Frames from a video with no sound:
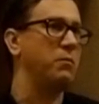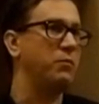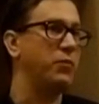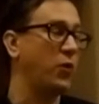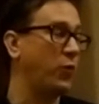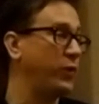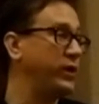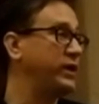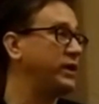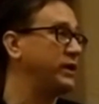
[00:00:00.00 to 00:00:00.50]

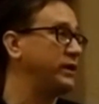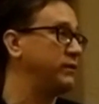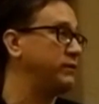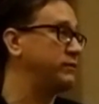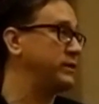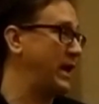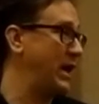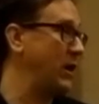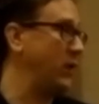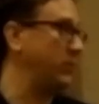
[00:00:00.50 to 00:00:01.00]
but we can
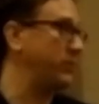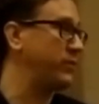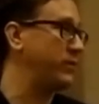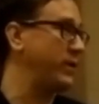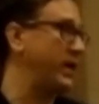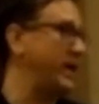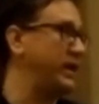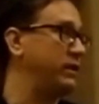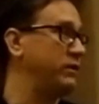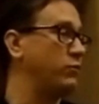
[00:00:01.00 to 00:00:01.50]
help.
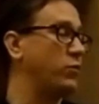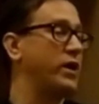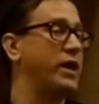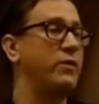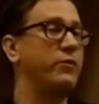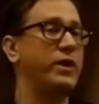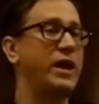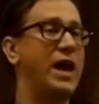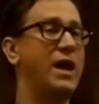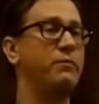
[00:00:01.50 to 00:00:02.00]
And what
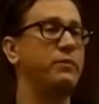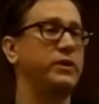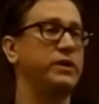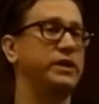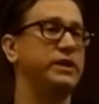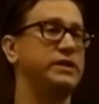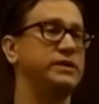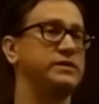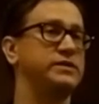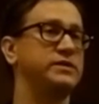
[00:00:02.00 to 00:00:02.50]
would happen
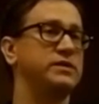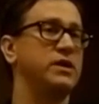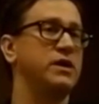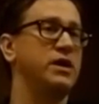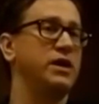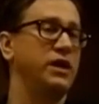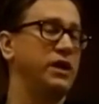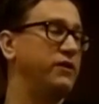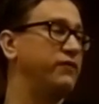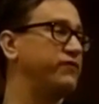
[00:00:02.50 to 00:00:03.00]
is,
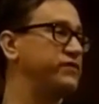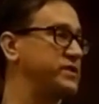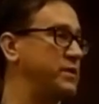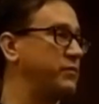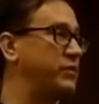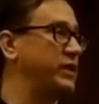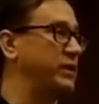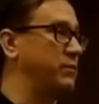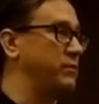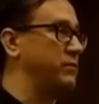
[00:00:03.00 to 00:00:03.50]
if
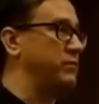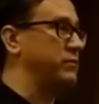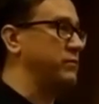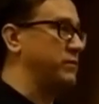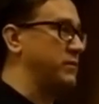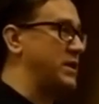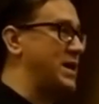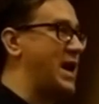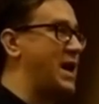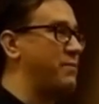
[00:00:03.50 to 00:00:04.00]
something
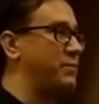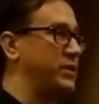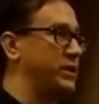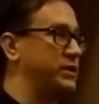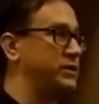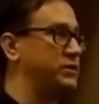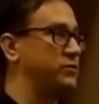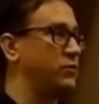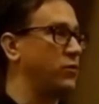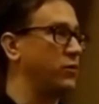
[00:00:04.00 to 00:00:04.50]
happened
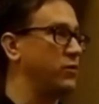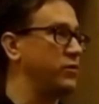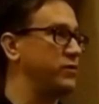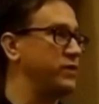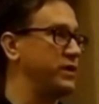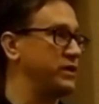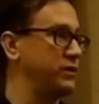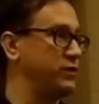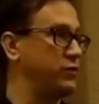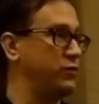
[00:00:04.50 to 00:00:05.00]
or
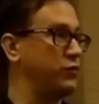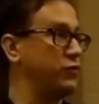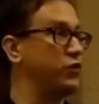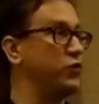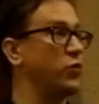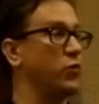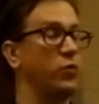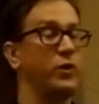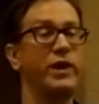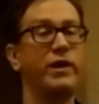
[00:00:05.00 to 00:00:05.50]
that you,
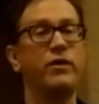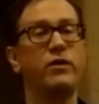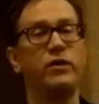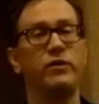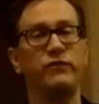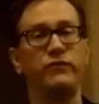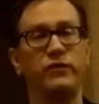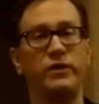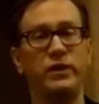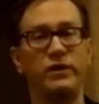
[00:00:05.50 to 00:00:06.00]
are aware
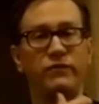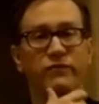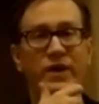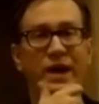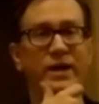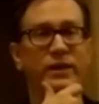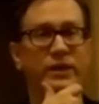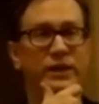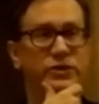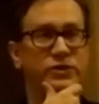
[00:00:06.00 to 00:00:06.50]
of a
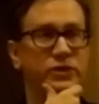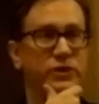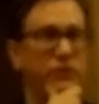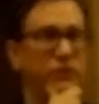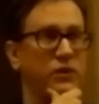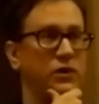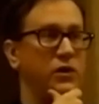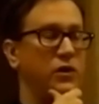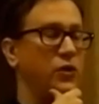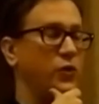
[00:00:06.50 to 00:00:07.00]
violation,
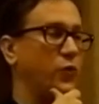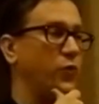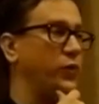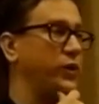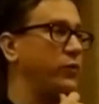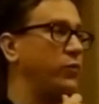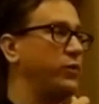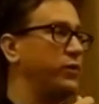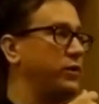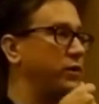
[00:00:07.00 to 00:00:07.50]
we
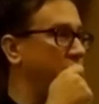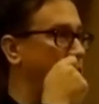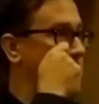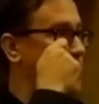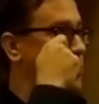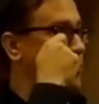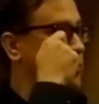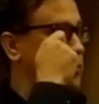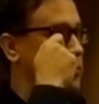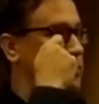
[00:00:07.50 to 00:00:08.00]
would um,
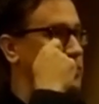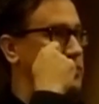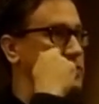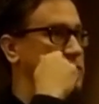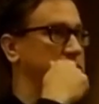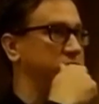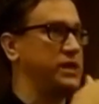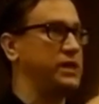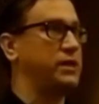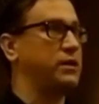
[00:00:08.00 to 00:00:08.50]

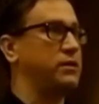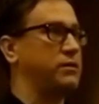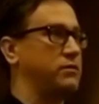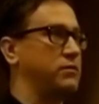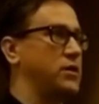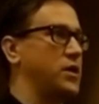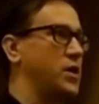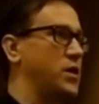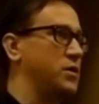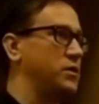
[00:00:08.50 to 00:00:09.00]
seek
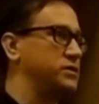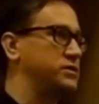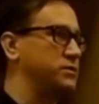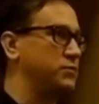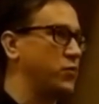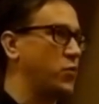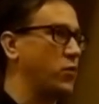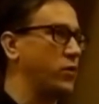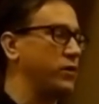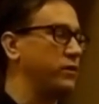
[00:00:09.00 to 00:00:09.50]

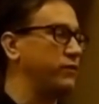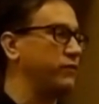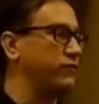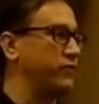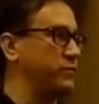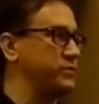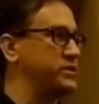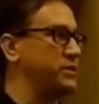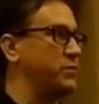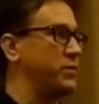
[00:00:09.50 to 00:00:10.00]
support
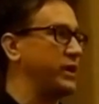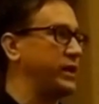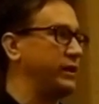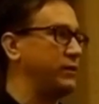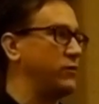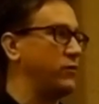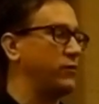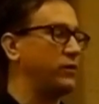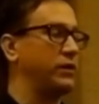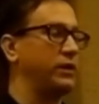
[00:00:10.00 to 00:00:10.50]
from somebody
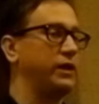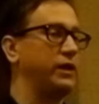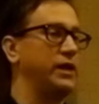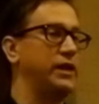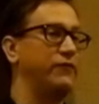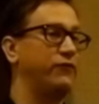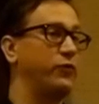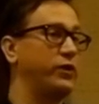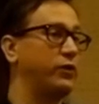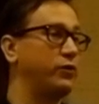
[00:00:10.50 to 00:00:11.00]
locally. And
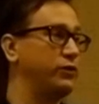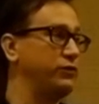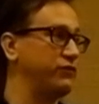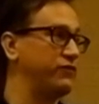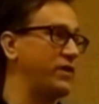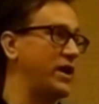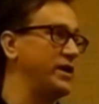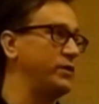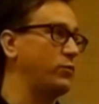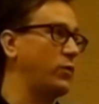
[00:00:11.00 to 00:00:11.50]
if we couldn't
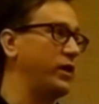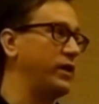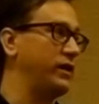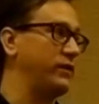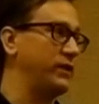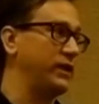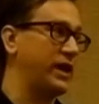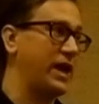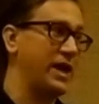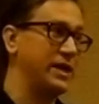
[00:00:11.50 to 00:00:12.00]
find one and
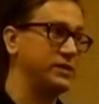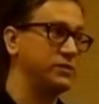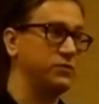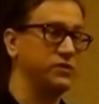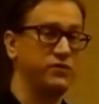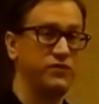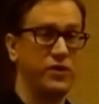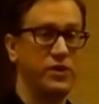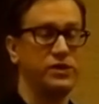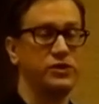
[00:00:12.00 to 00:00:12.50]
the case was
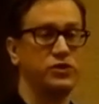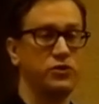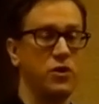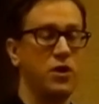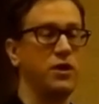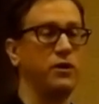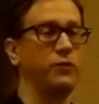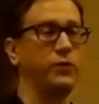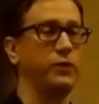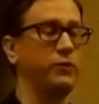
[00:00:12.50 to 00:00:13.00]
very
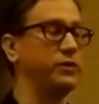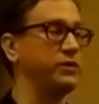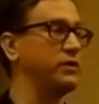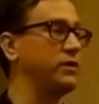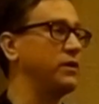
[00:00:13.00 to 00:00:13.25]
strong, we would